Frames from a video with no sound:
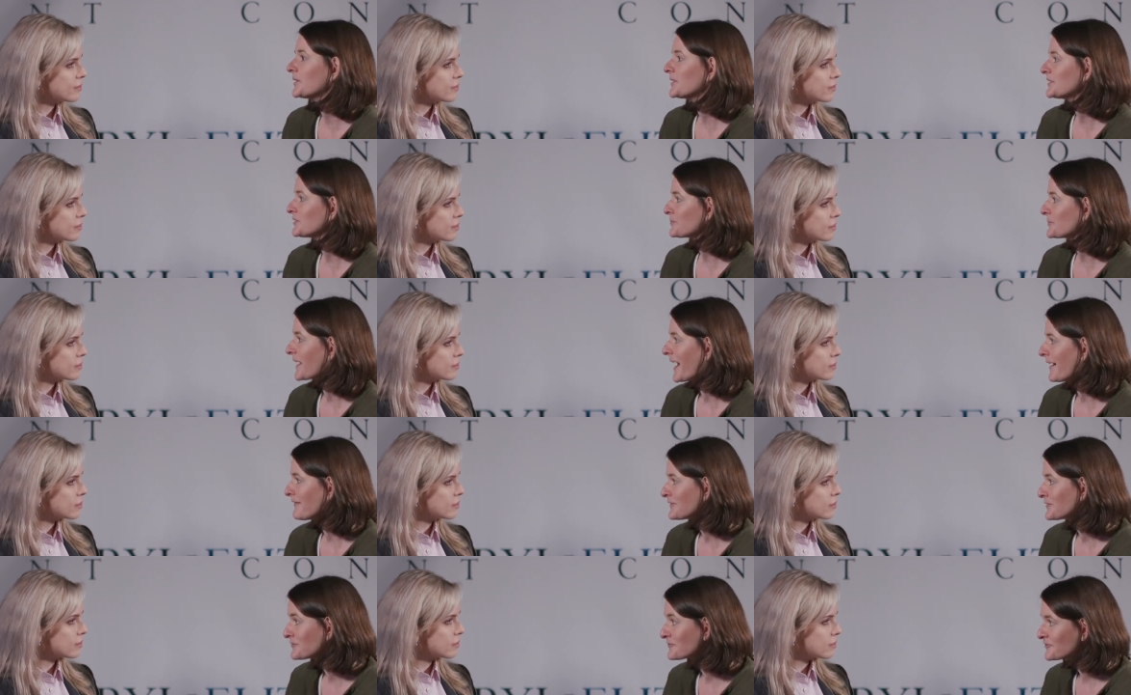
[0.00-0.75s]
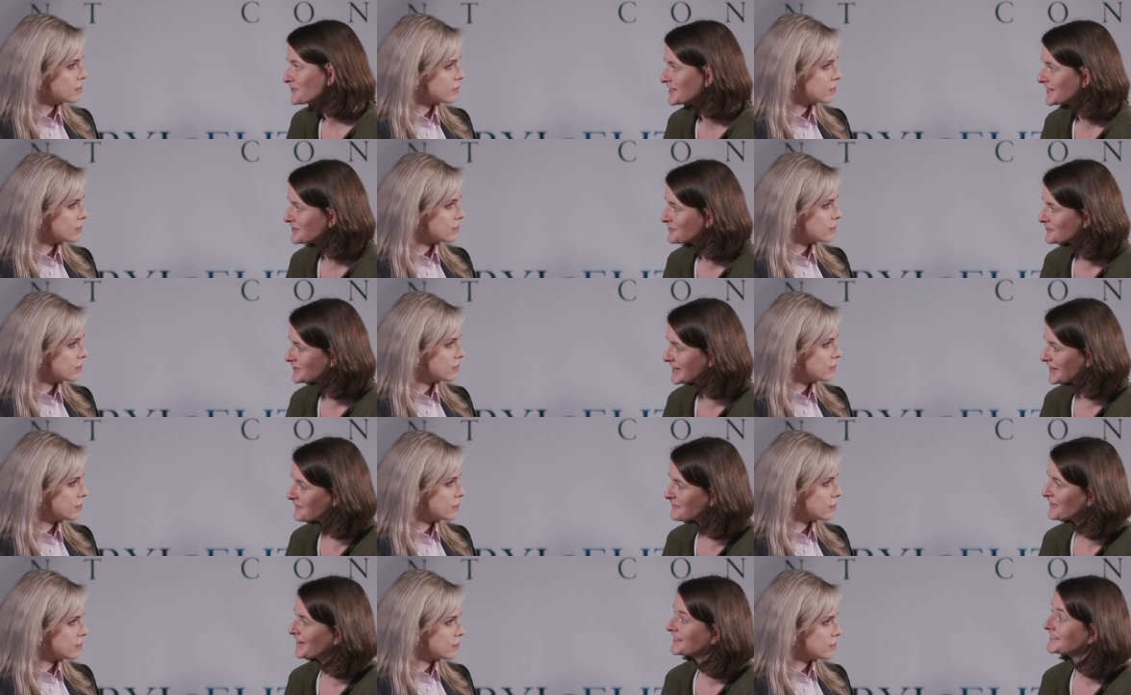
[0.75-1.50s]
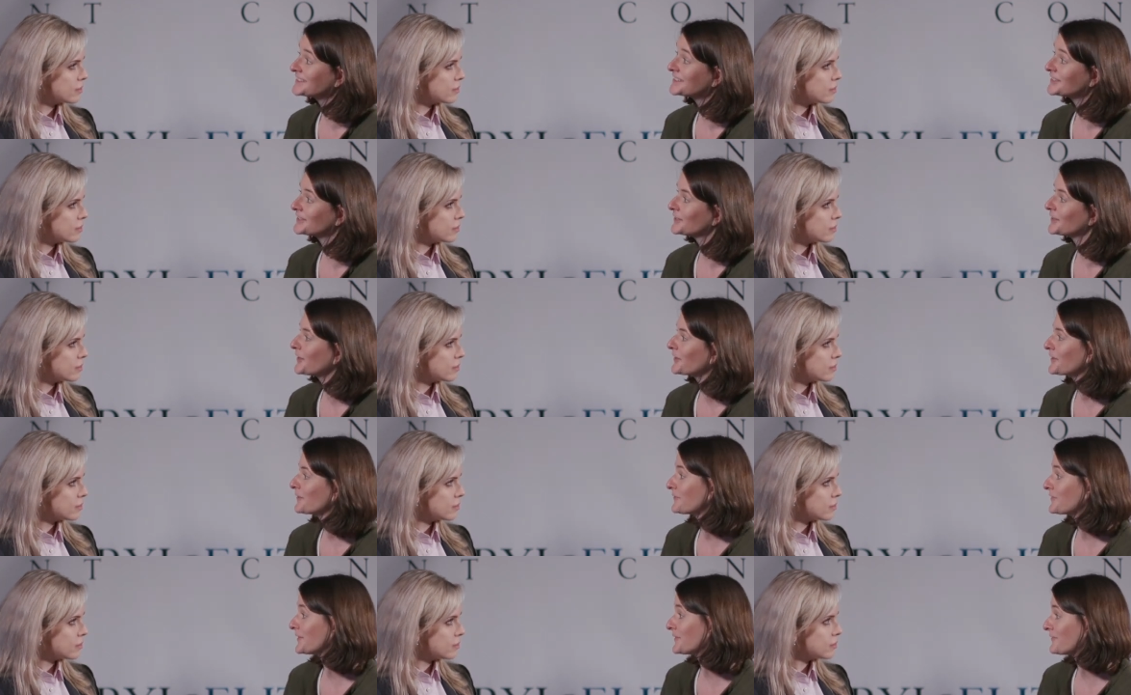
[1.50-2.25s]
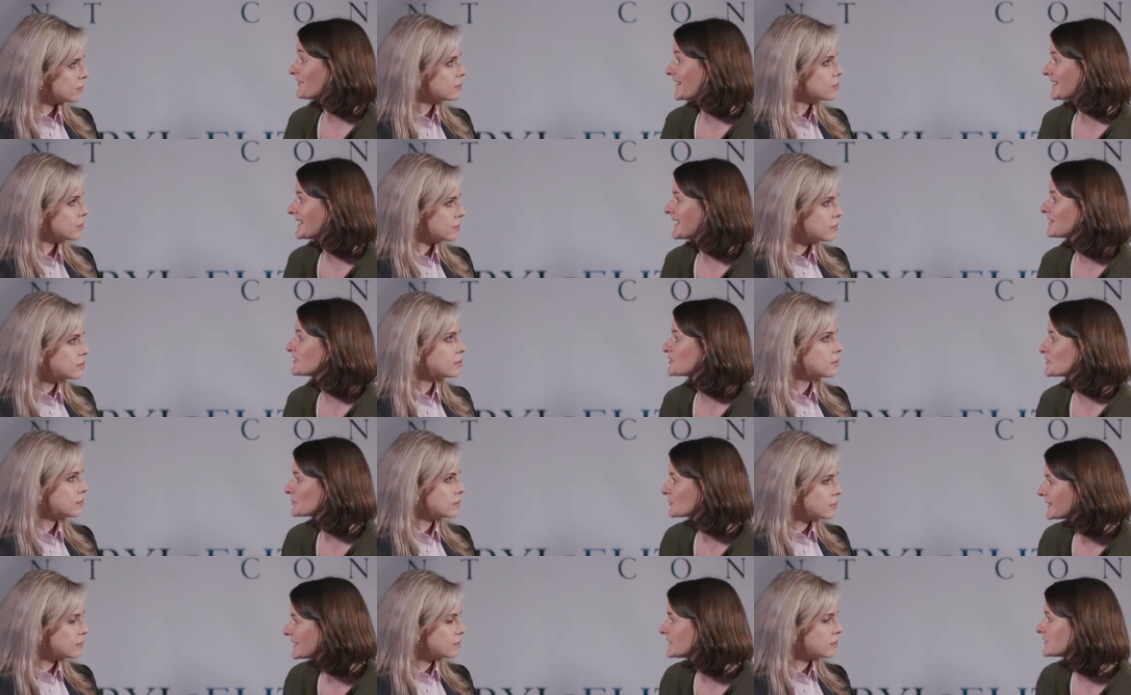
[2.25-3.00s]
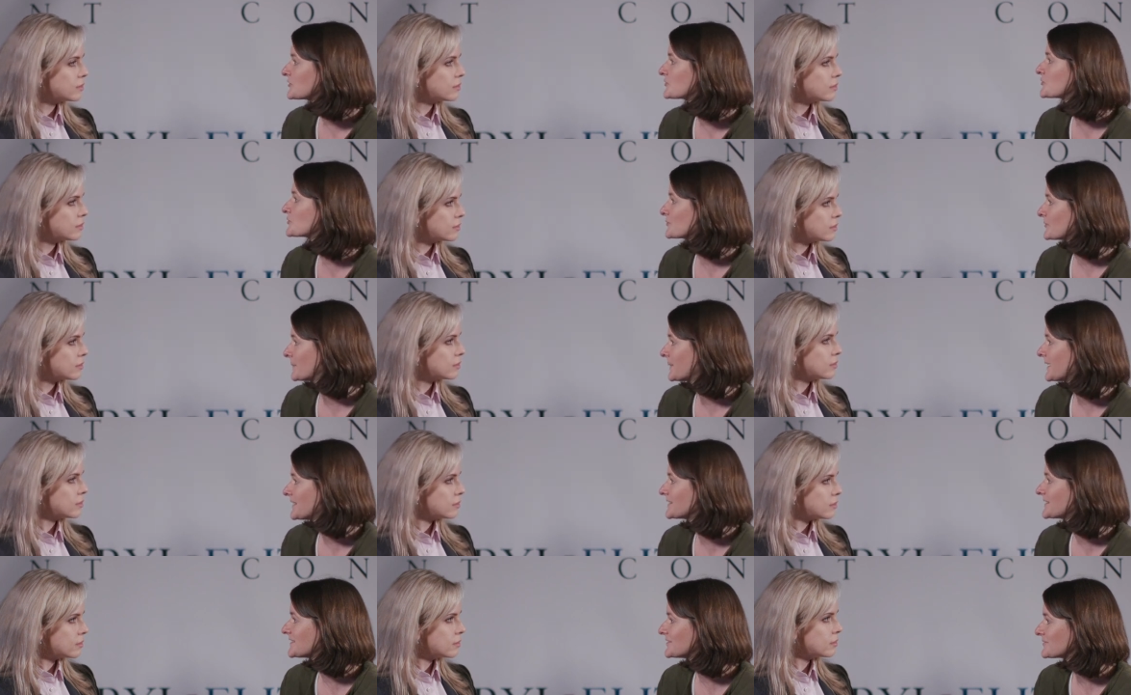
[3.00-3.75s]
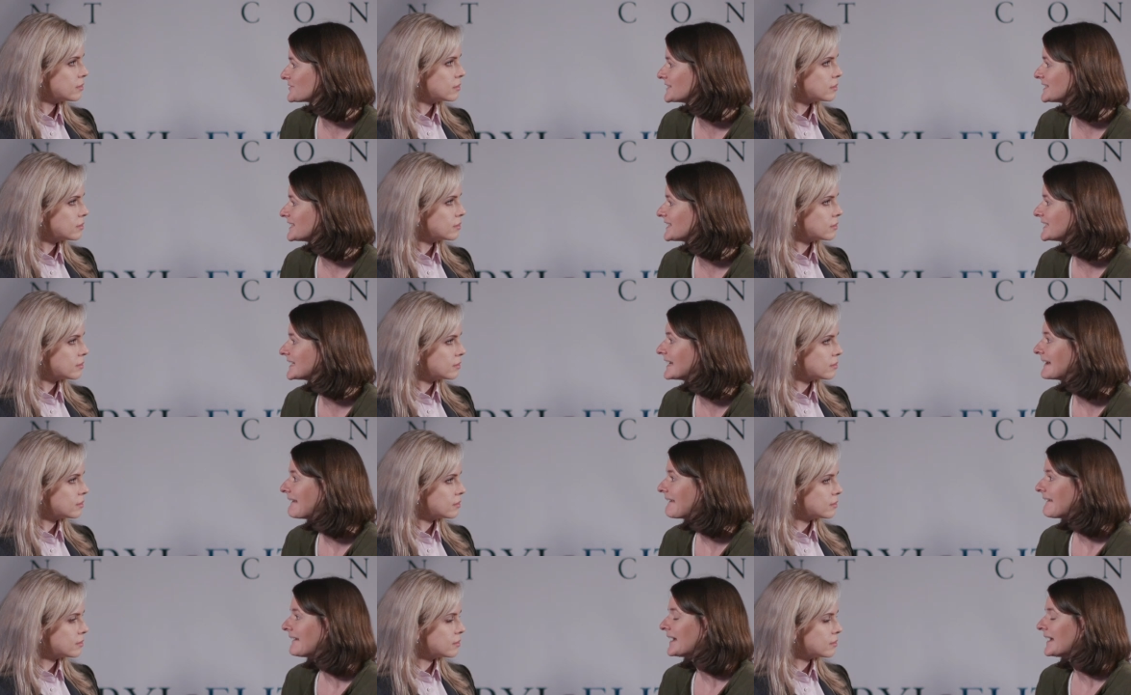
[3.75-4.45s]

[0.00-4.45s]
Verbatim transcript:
Speaker 1: be honest, we haven't really reinvented a lot of the financial instruments, really.